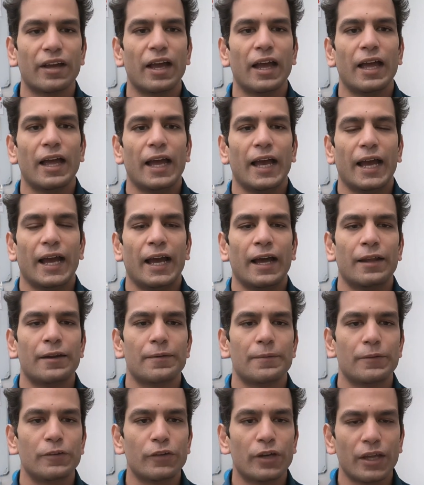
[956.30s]
And you
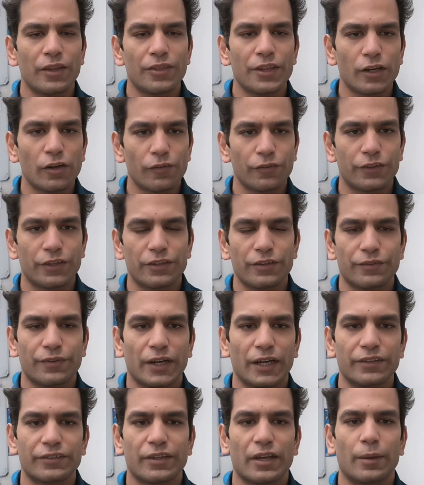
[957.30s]
can think of the Defiance
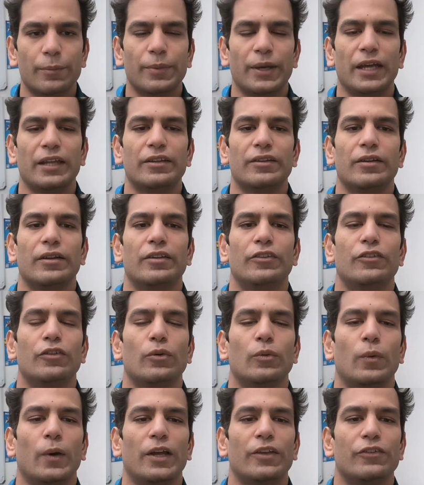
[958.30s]
Campaign in two
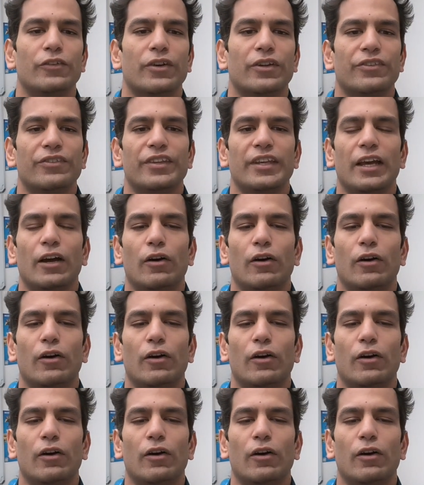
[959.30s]
ways. You can see of